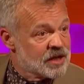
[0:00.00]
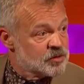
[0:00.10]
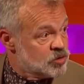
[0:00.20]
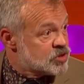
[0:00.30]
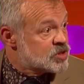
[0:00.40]

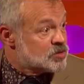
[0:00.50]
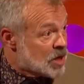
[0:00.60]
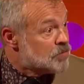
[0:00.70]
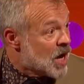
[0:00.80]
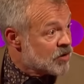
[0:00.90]
and you just
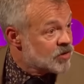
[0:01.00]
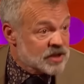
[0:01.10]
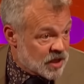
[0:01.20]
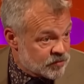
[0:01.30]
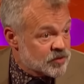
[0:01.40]
admire it,
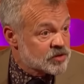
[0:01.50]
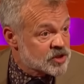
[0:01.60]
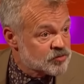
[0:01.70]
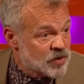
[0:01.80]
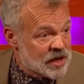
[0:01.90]
kind of,
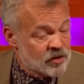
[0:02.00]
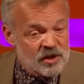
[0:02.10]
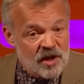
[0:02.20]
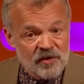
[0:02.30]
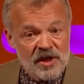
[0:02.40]
doesn't Rihanna
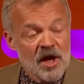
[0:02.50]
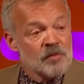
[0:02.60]
look lovely?